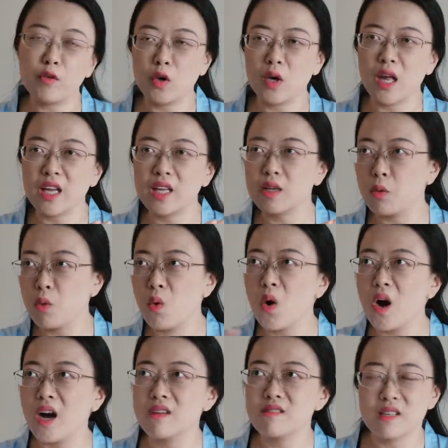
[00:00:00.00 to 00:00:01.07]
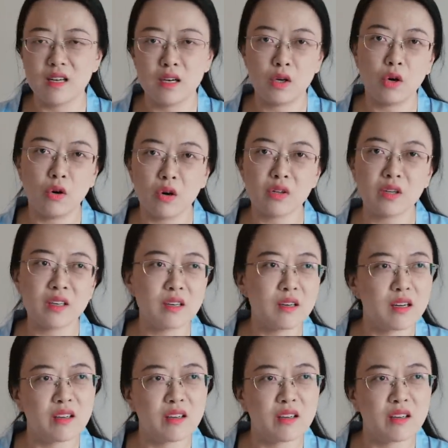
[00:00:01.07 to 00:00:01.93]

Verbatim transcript: for like, what? A quarter,